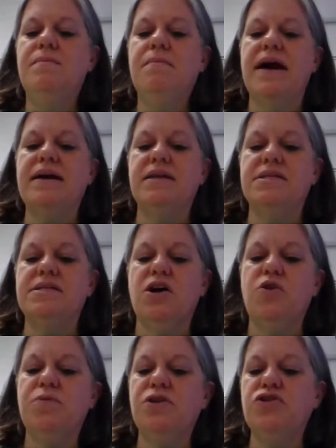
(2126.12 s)
Michaelis
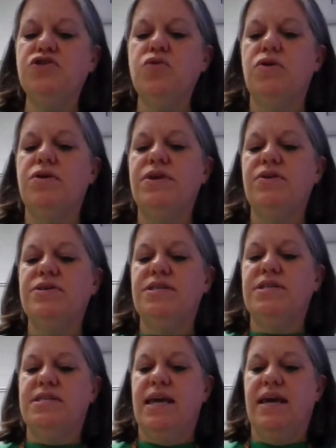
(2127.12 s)
opened the drawer nearest
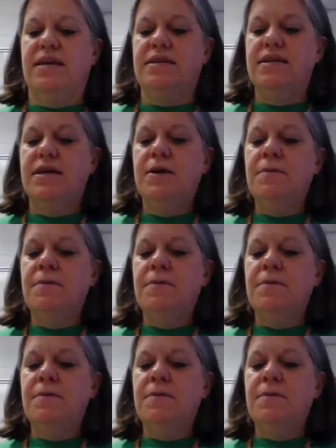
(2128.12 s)
his hand.